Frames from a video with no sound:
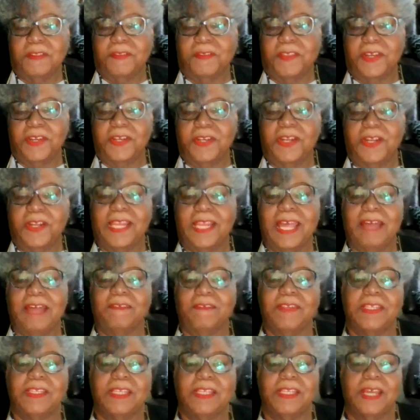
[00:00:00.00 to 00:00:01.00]
they're not
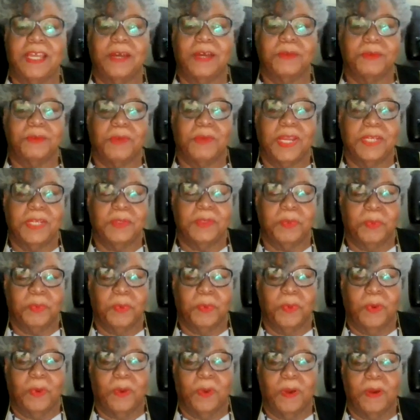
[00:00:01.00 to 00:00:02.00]
having an outright
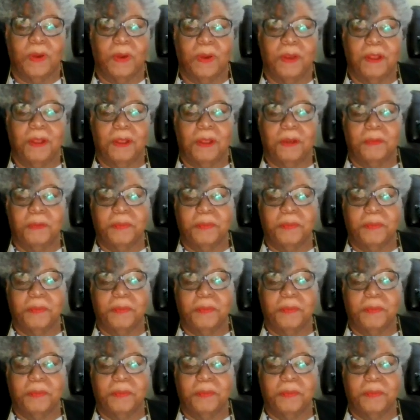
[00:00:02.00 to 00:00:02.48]
war,